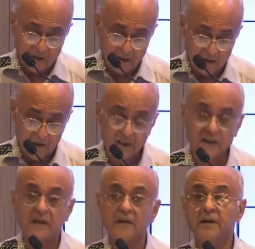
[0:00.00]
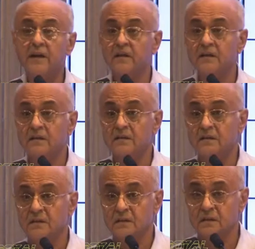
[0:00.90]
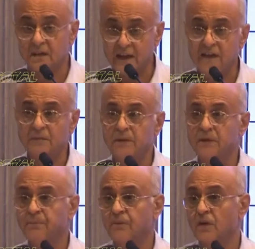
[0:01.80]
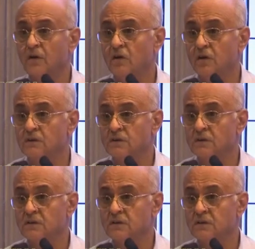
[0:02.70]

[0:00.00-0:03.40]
Uh, the American uh, Academy uh,